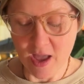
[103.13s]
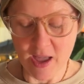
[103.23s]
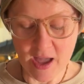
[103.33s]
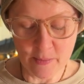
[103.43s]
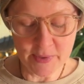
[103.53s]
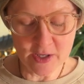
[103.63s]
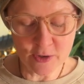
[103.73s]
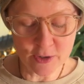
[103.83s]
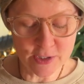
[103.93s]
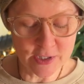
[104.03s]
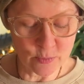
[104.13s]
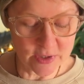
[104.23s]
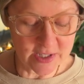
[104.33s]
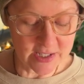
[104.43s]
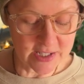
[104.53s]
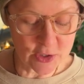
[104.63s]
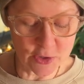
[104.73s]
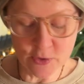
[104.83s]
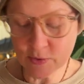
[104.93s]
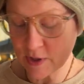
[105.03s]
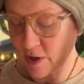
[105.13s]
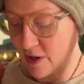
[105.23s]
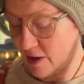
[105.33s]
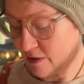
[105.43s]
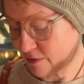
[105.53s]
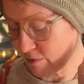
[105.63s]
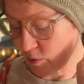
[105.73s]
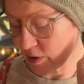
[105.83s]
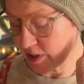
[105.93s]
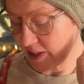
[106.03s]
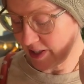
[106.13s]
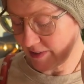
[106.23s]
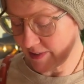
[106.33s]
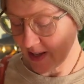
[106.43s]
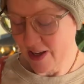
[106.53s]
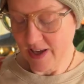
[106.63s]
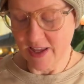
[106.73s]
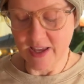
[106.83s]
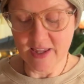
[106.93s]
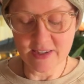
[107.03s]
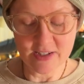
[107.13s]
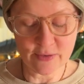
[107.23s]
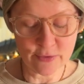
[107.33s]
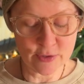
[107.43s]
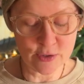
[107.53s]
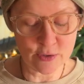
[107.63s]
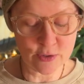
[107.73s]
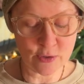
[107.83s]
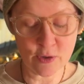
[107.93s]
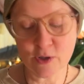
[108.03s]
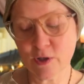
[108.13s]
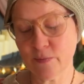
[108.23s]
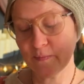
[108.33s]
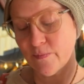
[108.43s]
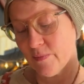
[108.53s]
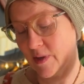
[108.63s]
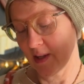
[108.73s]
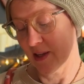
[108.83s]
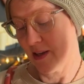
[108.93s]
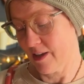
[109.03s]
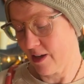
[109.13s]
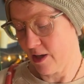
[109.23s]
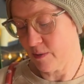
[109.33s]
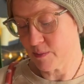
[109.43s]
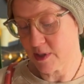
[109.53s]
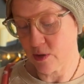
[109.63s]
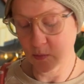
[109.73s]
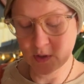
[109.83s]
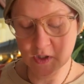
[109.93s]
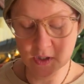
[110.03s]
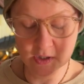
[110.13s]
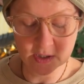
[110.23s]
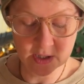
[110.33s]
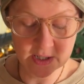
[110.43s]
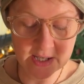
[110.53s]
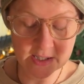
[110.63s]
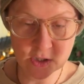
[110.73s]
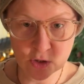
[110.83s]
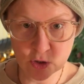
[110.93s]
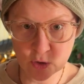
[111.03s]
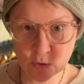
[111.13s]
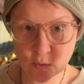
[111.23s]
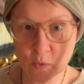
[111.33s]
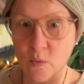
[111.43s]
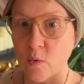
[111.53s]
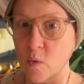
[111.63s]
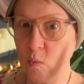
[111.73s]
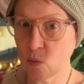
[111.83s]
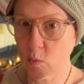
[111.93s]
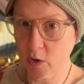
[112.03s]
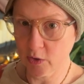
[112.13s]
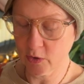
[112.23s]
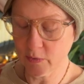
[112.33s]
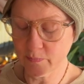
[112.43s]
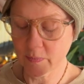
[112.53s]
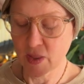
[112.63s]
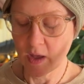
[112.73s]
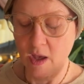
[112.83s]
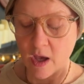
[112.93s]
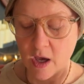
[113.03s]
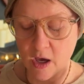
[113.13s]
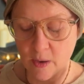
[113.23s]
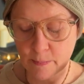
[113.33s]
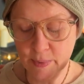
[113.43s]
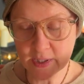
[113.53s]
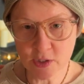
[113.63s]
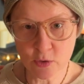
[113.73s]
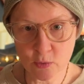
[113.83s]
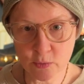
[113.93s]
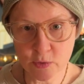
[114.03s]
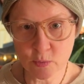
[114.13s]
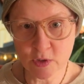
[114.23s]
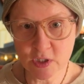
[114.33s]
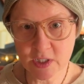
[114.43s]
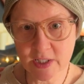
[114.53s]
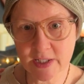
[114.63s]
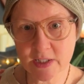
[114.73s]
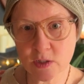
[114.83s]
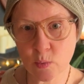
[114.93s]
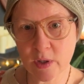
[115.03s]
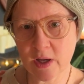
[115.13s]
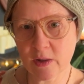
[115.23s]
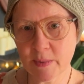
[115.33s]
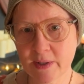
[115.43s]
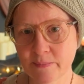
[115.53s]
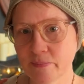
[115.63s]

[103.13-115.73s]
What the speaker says: How many cards within each suit? 14. And the different suits are cups, which is connected to water. Pentacles, which is connected to what element?